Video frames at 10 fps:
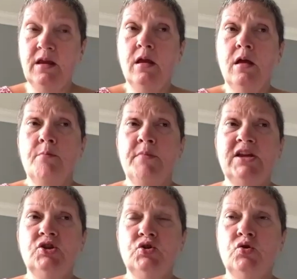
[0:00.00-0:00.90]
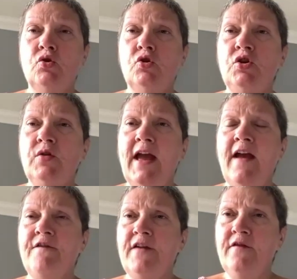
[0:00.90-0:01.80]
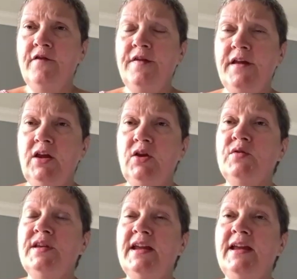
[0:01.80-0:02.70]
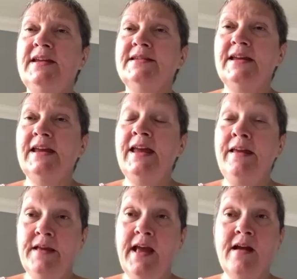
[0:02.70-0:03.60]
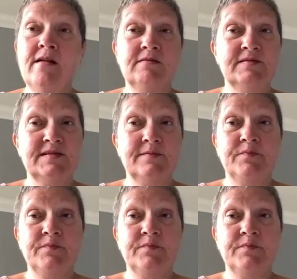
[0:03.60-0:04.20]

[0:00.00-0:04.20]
Mm-hmm. Make sure you have everything you need in the house